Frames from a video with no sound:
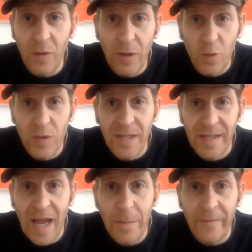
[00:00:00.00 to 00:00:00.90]
it was the
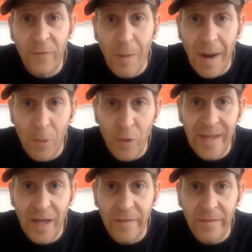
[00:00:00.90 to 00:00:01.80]
day before my
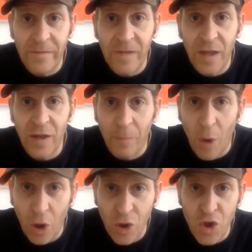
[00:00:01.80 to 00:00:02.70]
birthday on the 15th of
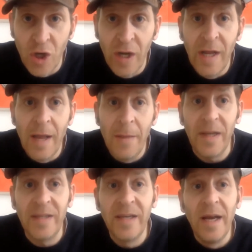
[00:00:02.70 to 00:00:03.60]
march
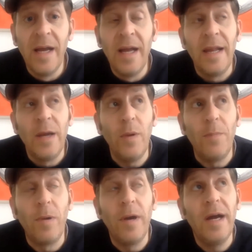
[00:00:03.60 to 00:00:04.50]
but
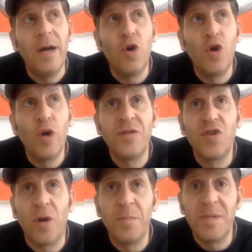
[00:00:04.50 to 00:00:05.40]
we it could have
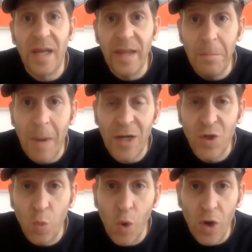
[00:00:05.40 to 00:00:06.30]
stopped something
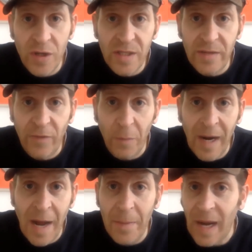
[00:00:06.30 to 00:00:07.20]
much worse from
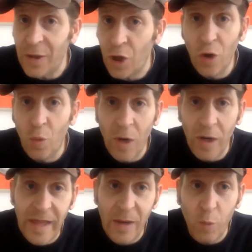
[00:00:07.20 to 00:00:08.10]
coming i don't know
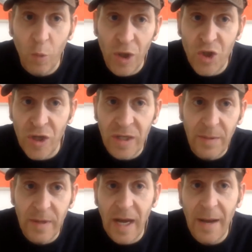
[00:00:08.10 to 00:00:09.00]
what that was
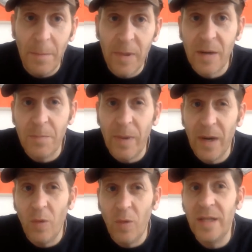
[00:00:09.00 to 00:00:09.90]
um, but
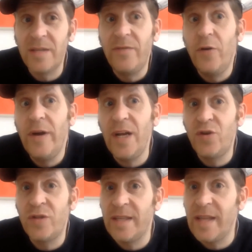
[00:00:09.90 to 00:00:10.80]
it, it's very
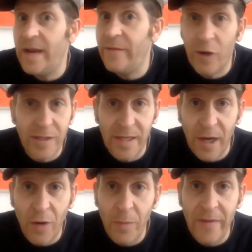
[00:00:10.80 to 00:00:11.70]
interesting that everyone's at
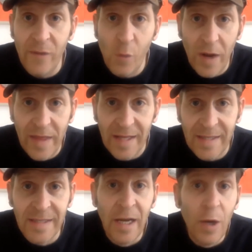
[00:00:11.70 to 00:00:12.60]
home everyone that
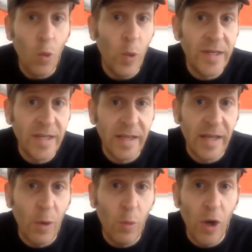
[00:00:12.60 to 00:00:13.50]
wished that
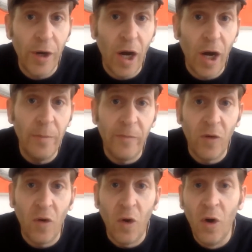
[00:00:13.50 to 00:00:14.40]
they were at home
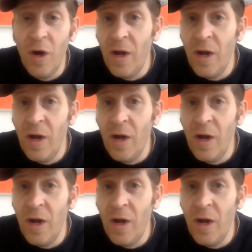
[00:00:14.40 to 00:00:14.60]
for